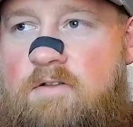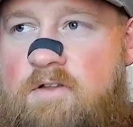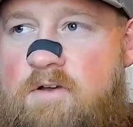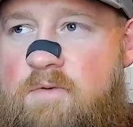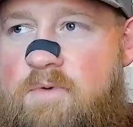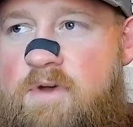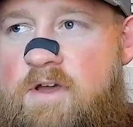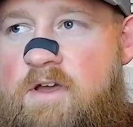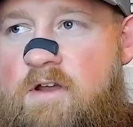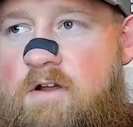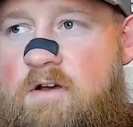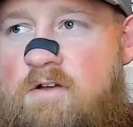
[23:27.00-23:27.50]
The only
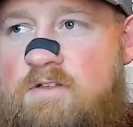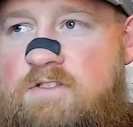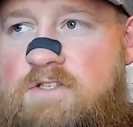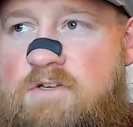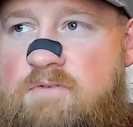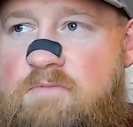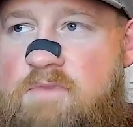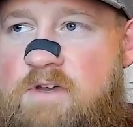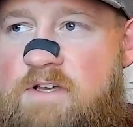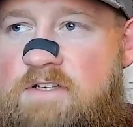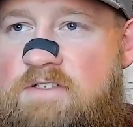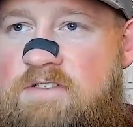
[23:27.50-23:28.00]
way it
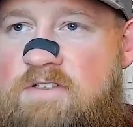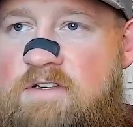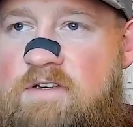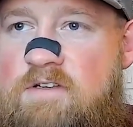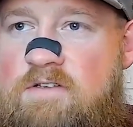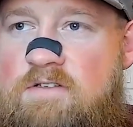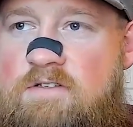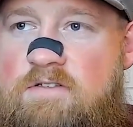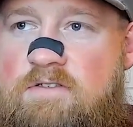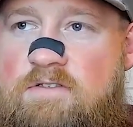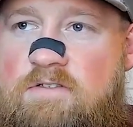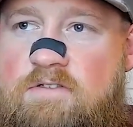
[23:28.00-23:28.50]
also makes
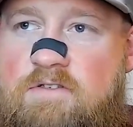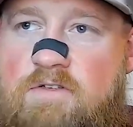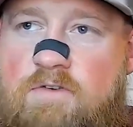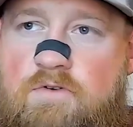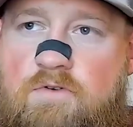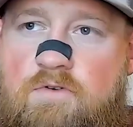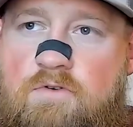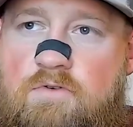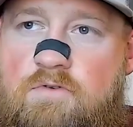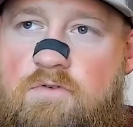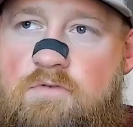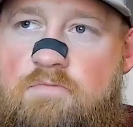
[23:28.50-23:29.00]
sense
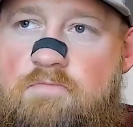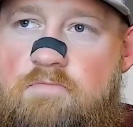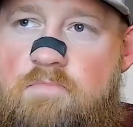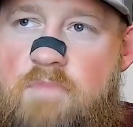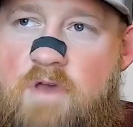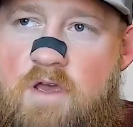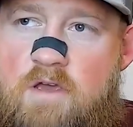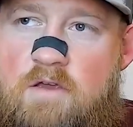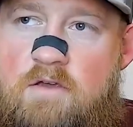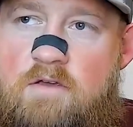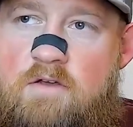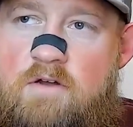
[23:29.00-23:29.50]
to
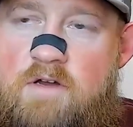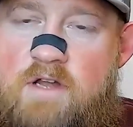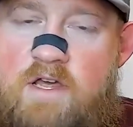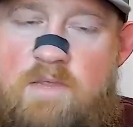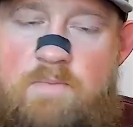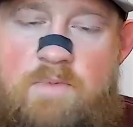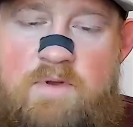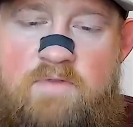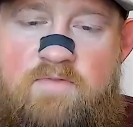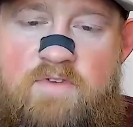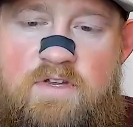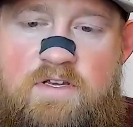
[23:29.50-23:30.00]
make your
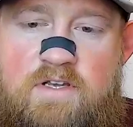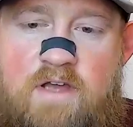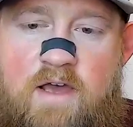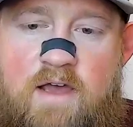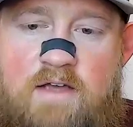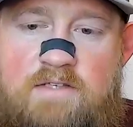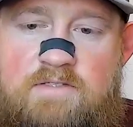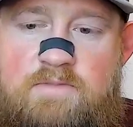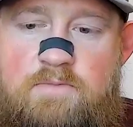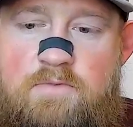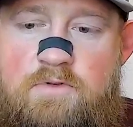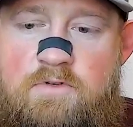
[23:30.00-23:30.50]
death benefit
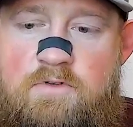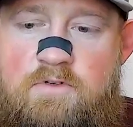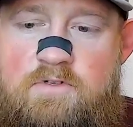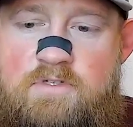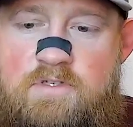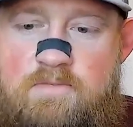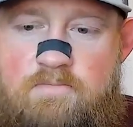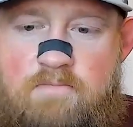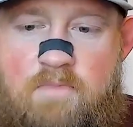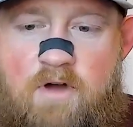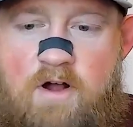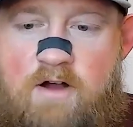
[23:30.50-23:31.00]
taxable
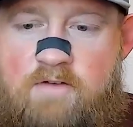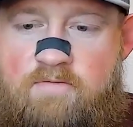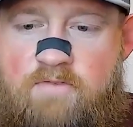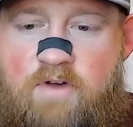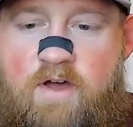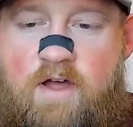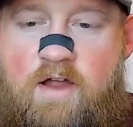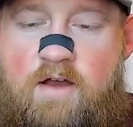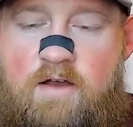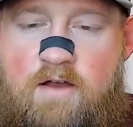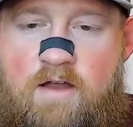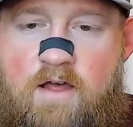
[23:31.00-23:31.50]
to
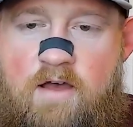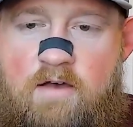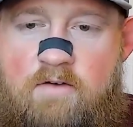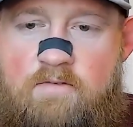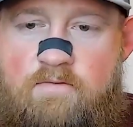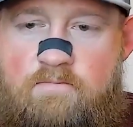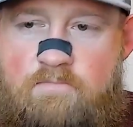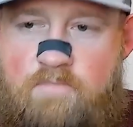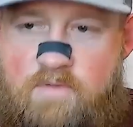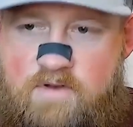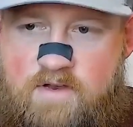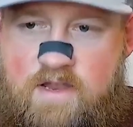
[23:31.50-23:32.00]
modify an
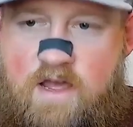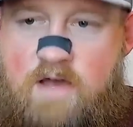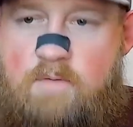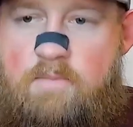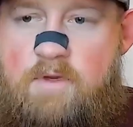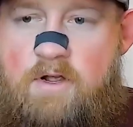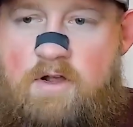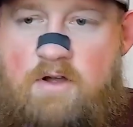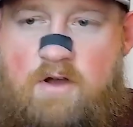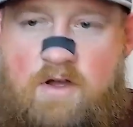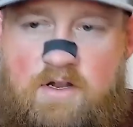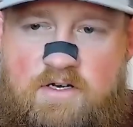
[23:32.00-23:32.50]

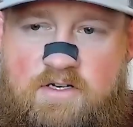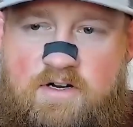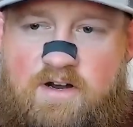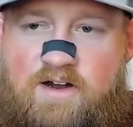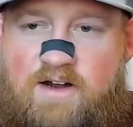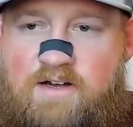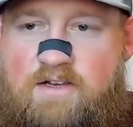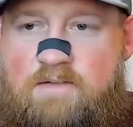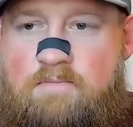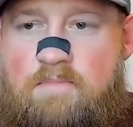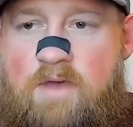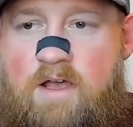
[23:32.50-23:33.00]
endowment
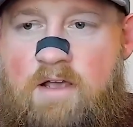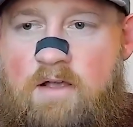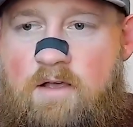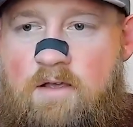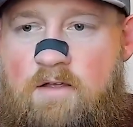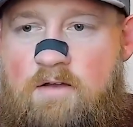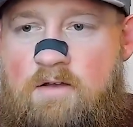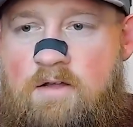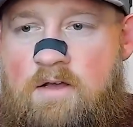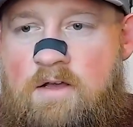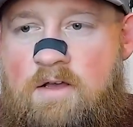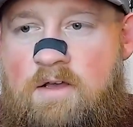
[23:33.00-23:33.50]
contract to make
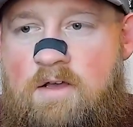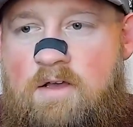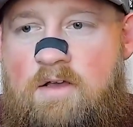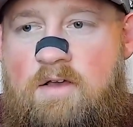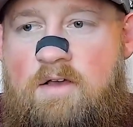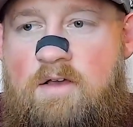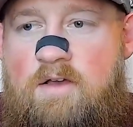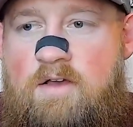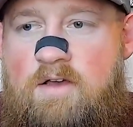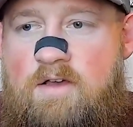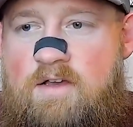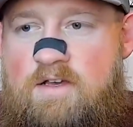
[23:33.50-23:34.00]
it mm-hmm.